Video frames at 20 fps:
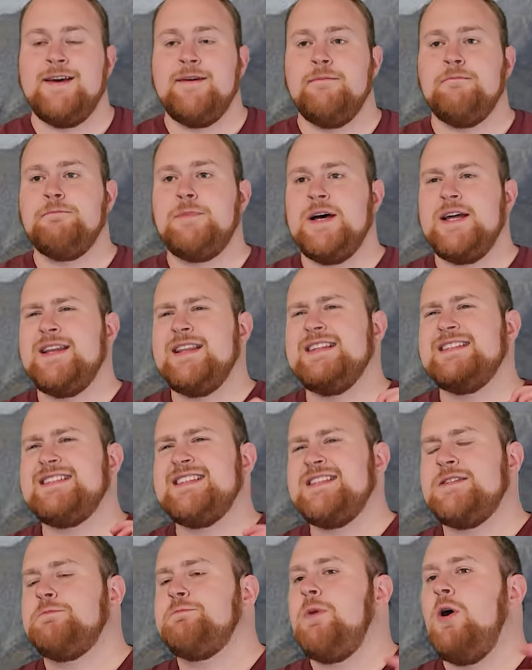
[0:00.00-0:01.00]
But this
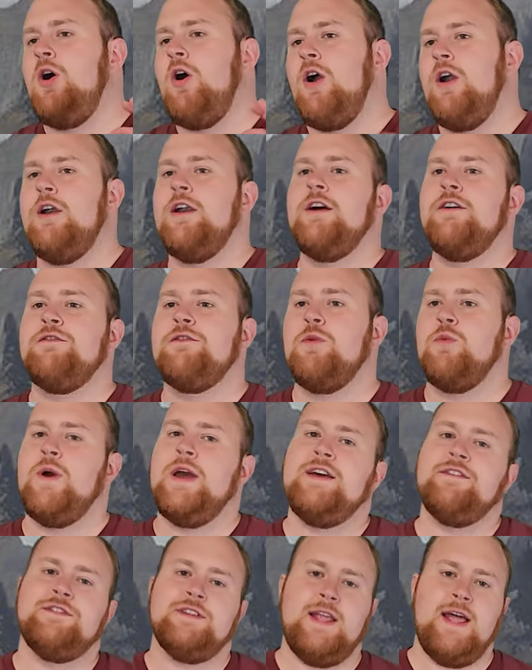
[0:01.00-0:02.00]
is part of the way
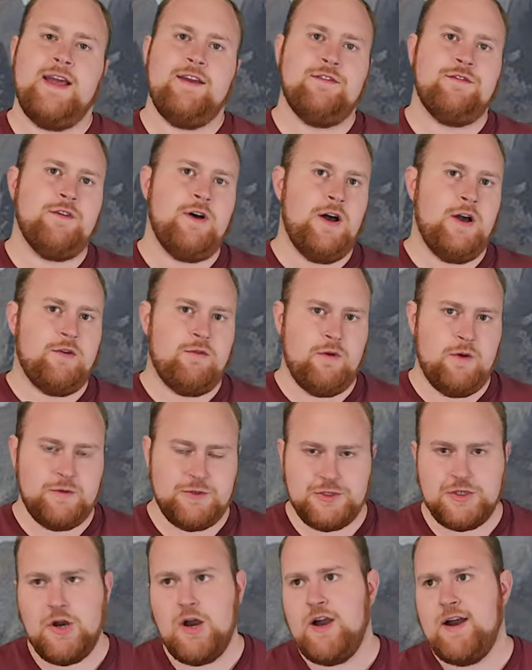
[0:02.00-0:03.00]
of life on
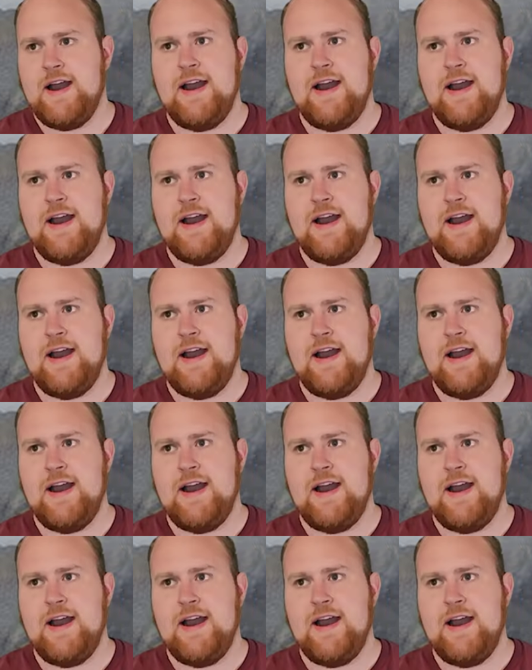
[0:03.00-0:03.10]
Roshar.